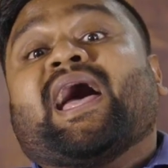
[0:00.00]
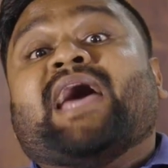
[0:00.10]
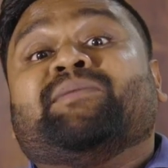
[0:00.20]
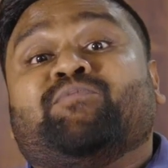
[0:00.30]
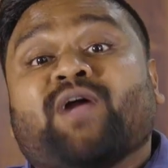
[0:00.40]

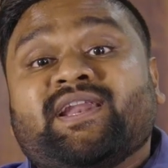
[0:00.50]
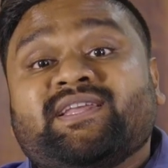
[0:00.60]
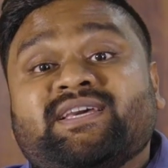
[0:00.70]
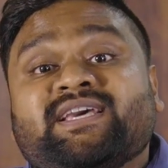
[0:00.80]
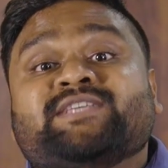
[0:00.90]
and
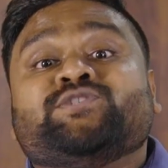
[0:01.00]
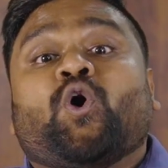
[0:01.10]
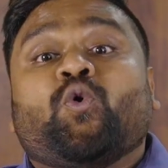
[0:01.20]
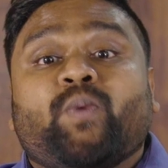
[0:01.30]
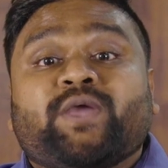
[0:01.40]
branding is
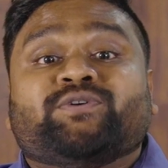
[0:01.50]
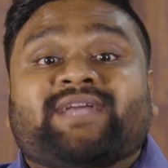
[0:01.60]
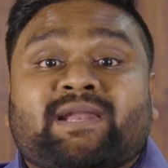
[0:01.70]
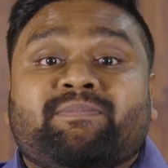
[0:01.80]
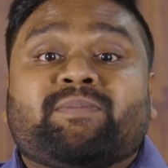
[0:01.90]
your way to
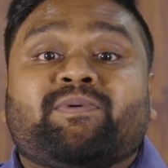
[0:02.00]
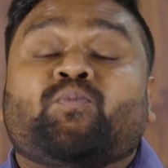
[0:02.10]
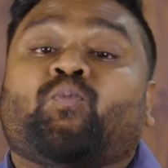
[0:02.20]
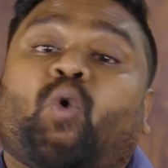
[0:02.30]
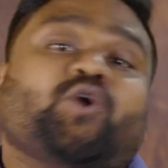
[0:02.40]
tell people
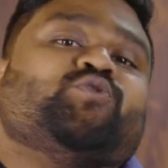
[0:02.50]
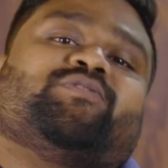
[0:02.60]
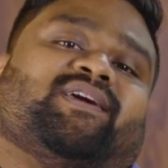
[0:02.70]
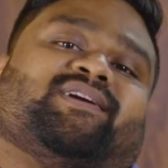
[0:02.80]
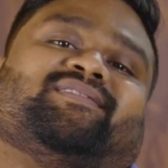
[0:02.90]
what to
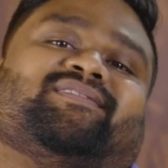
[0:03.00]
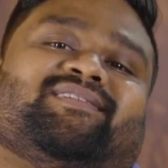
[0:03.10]
think.